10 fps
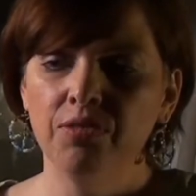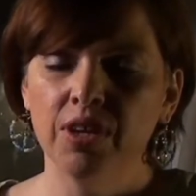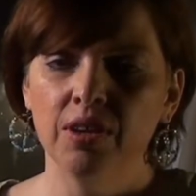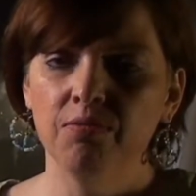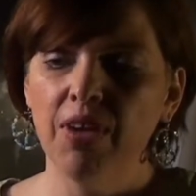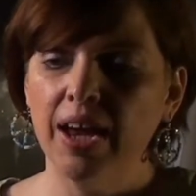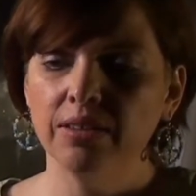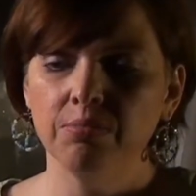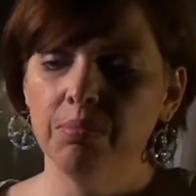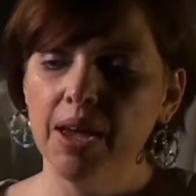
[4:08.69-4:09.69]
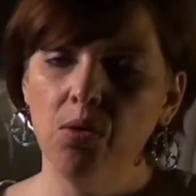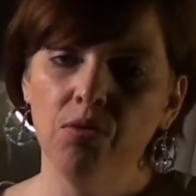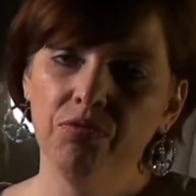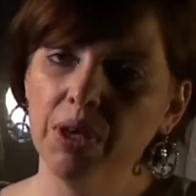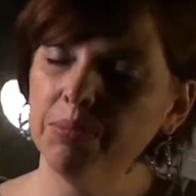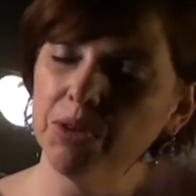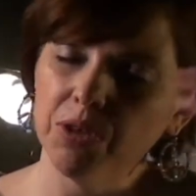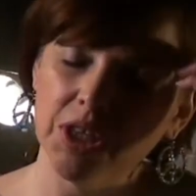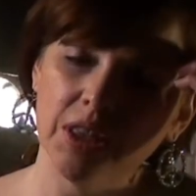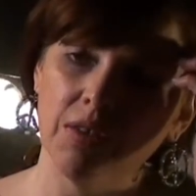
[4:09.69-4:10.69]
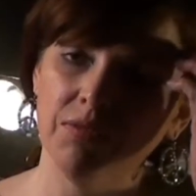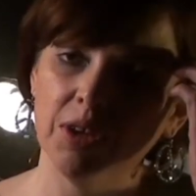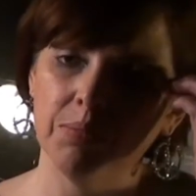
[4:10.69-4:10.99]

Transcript: and in fact my whole family really loved